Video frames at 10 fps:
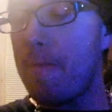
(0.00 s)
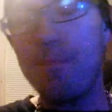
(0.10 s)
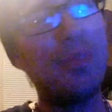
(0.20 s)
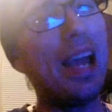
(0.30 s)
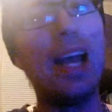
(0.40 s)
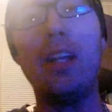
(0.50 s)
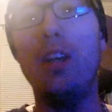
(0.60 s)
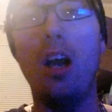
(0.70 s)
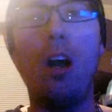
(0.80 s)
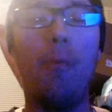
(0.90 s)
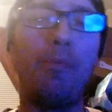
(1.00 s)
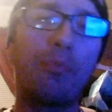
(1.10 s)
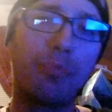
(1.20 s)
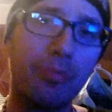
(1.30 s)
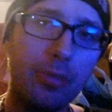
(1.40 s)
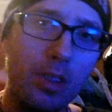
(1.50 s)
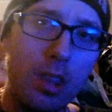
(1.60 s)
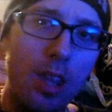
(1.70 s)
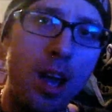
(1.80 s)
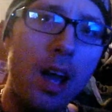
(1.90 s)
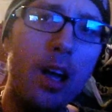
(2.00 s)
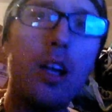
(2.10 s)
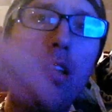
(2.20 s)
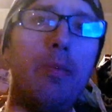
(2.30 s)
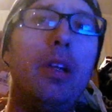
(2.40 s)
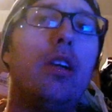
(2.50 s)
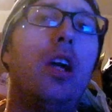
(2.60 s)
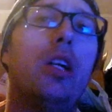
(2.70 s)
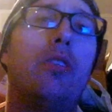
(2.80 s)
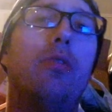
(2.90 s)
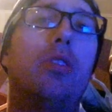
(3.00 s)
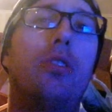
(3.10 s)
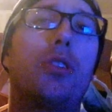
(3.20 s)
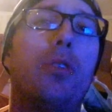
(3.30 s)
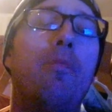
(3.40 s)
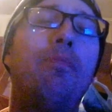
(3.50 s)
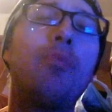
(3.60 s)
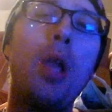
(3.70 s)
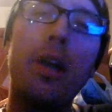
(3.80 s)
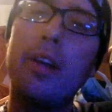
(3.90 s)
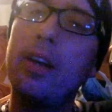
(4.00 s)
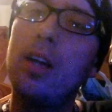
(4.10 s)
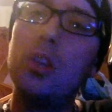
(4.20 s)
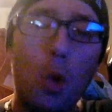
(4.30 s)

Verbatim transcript: I know. I had to be controversial the